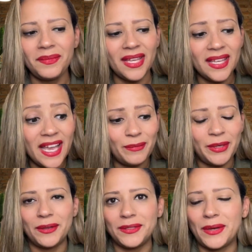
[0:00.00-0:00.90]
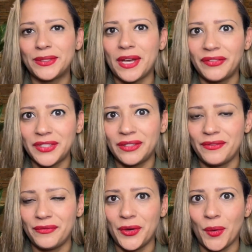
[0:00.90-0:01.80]
again, because I was often
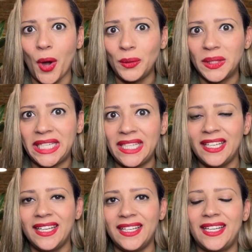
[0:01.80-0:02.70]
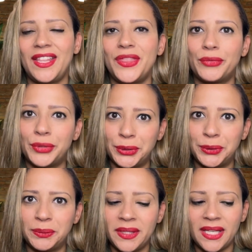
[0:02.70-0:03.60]
the only in the
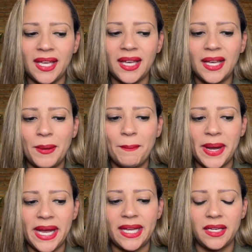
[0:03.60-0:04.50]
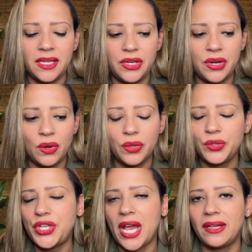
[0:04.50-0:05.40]
room. But, those
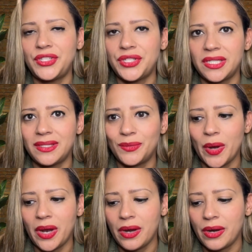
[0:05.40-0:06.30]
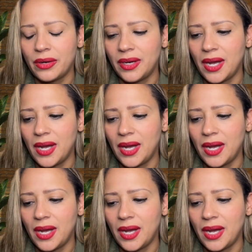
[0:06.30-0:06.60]
challenges were,